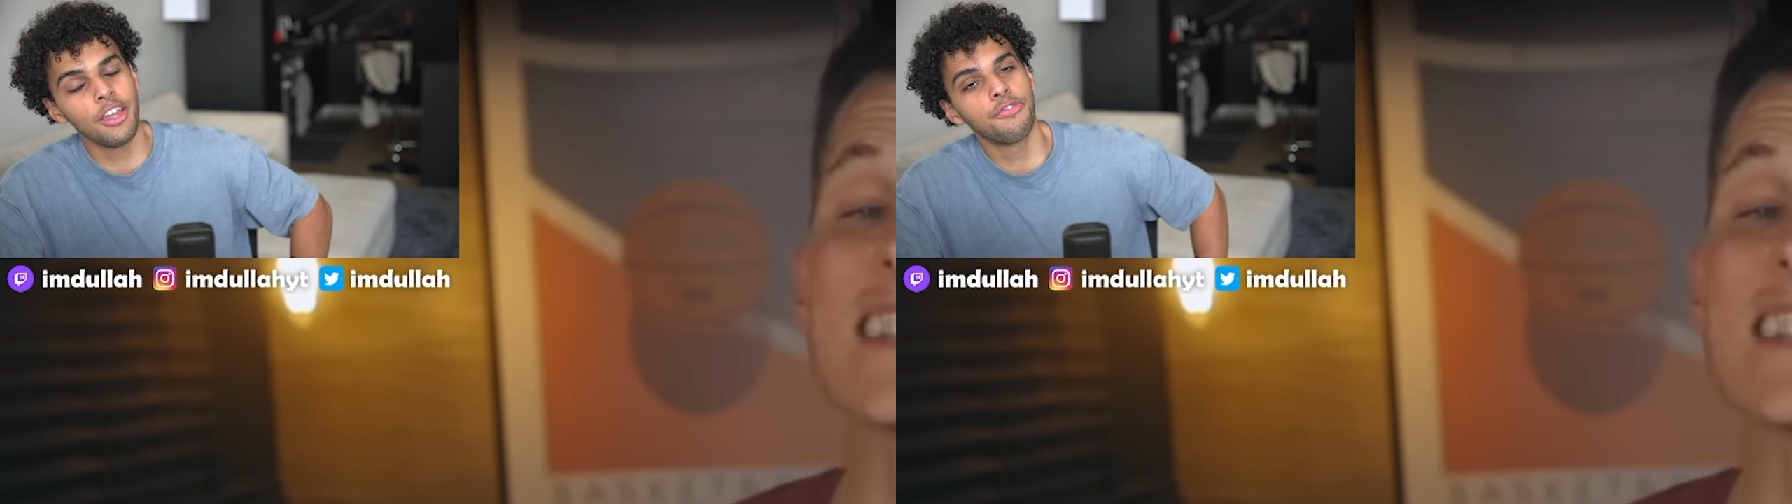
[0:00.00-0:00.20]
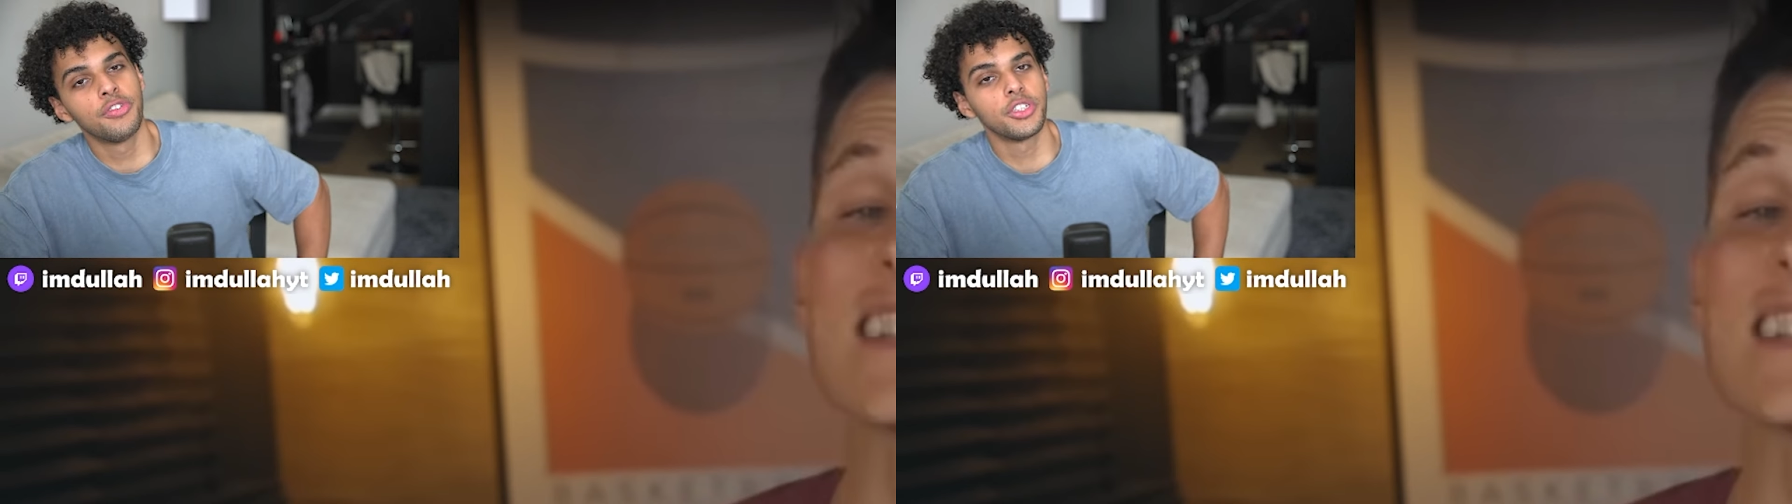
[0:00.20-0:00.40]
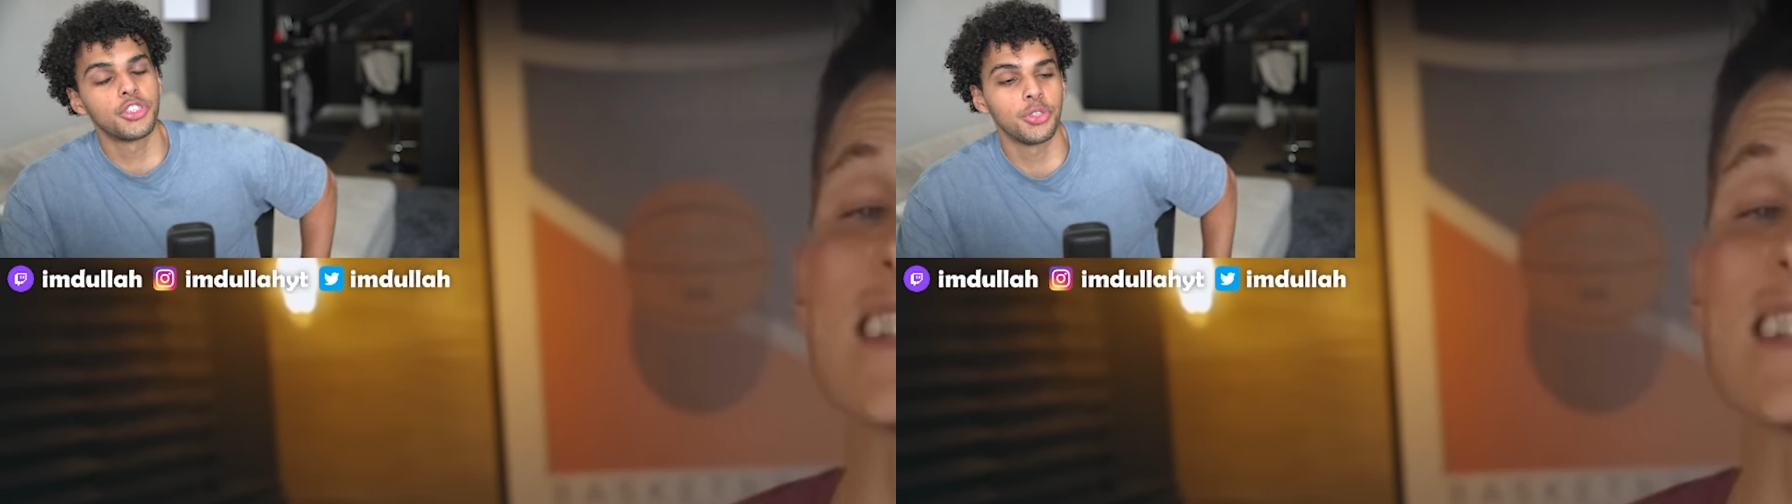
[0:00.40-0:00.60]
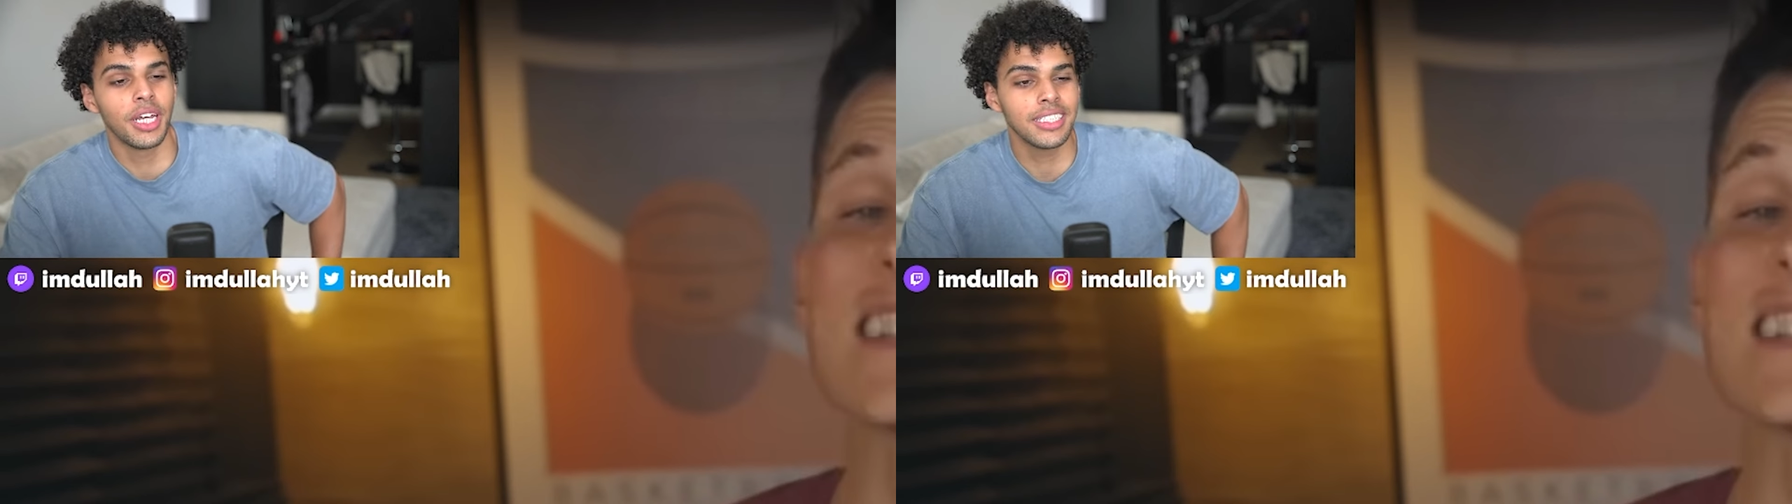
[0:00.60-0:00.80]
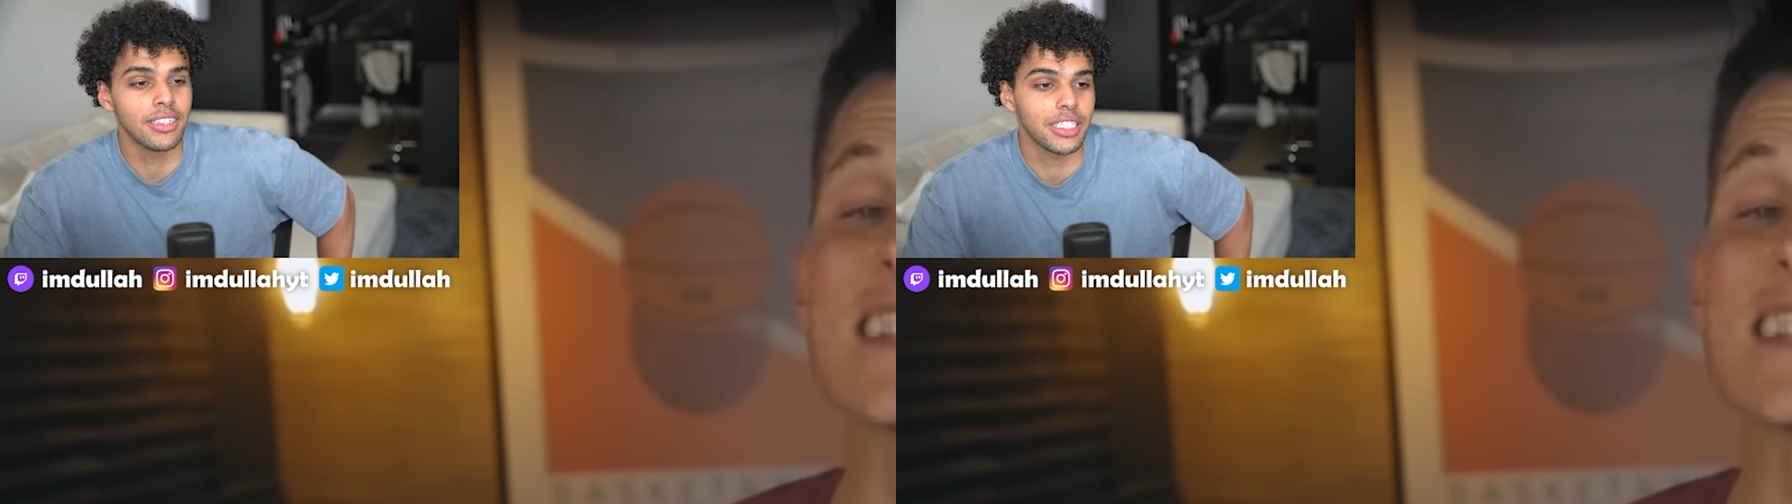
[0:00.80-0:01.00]

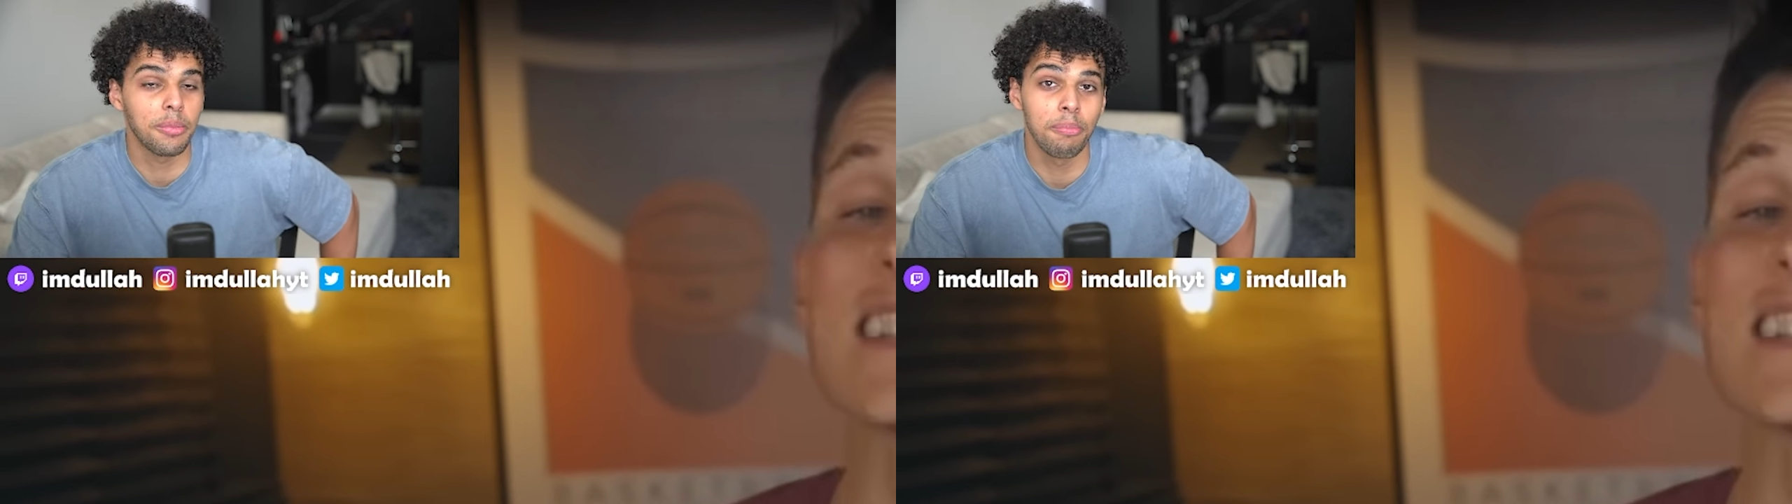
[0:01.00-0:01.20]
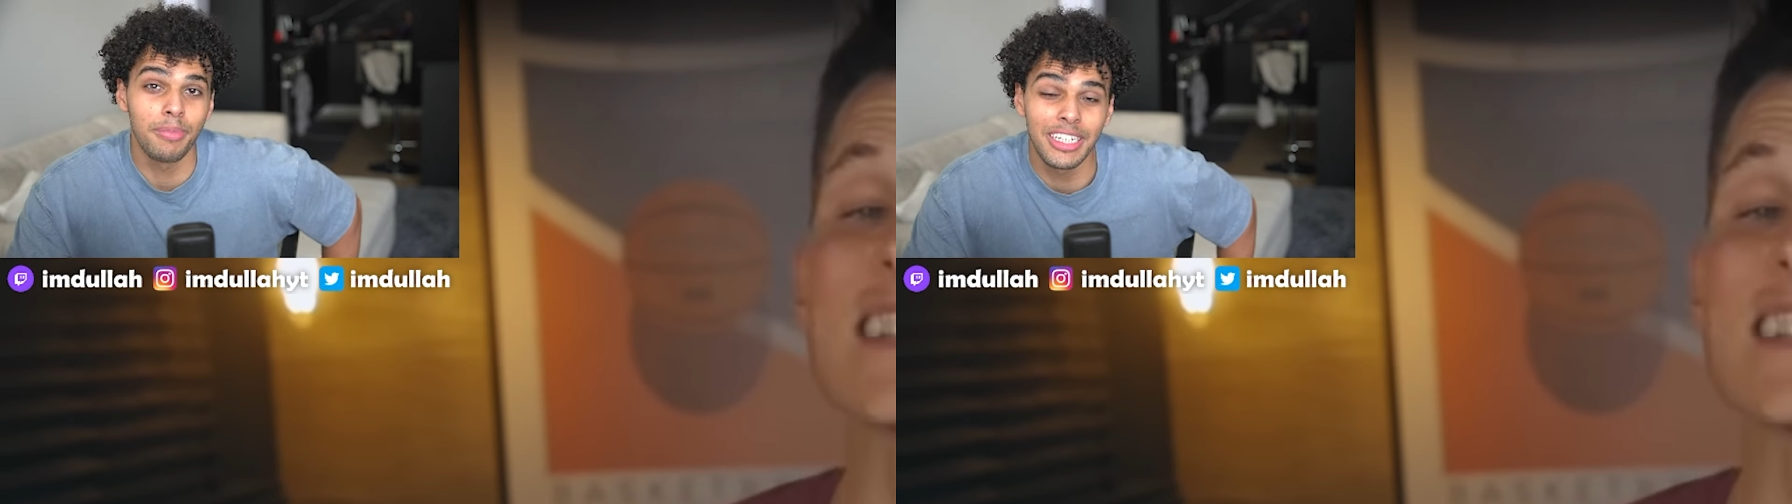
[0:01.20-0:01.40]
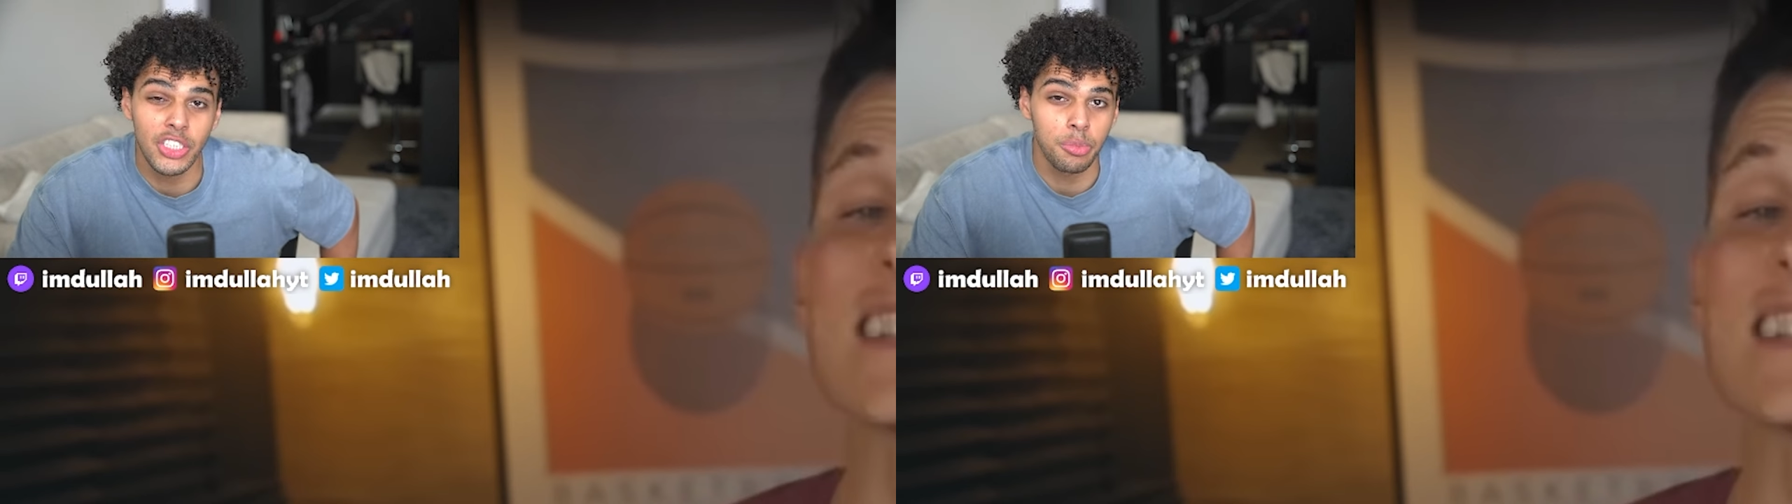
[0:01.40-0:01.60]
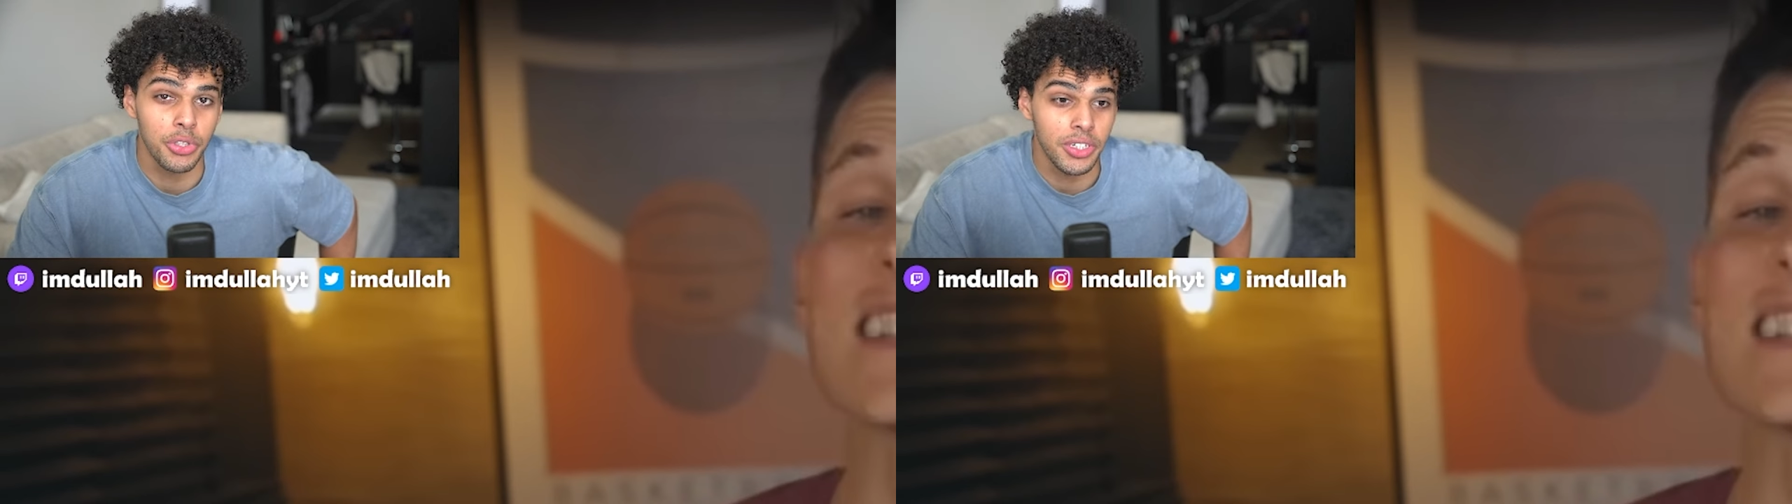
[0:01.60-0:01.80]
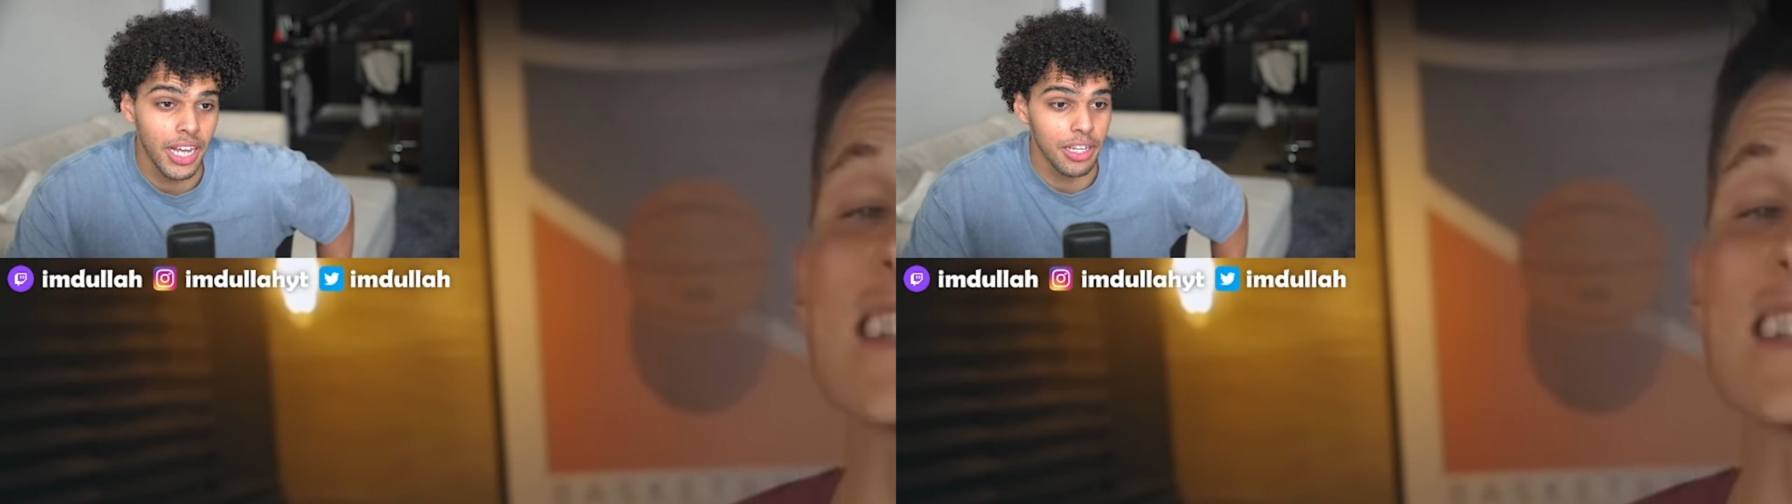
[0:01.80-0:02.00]
8'2"? That sounds like a
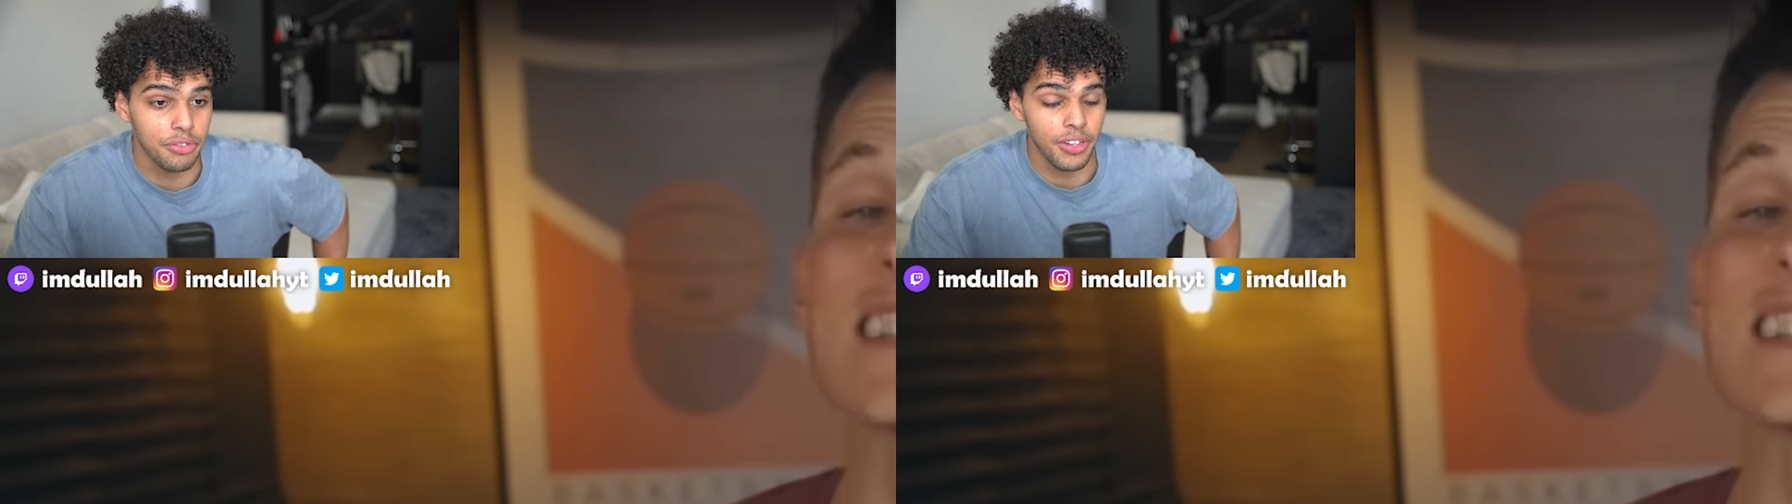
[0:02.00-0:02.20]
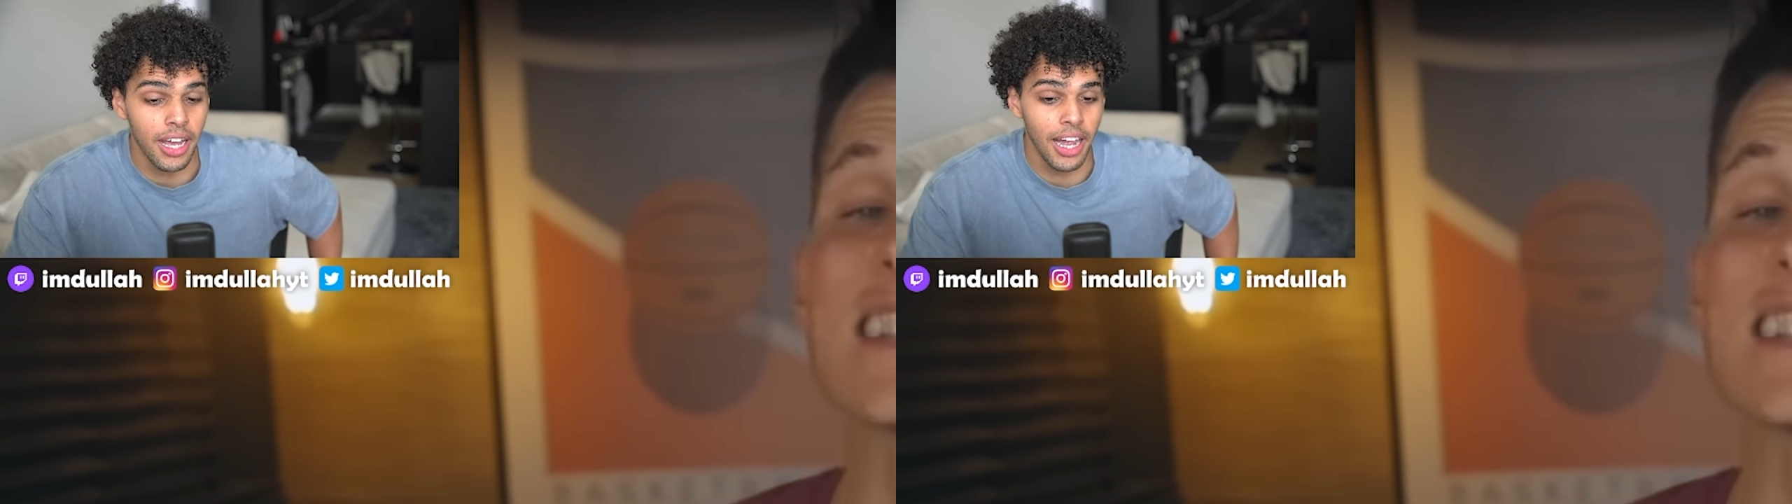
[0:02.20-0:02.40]
miserable life.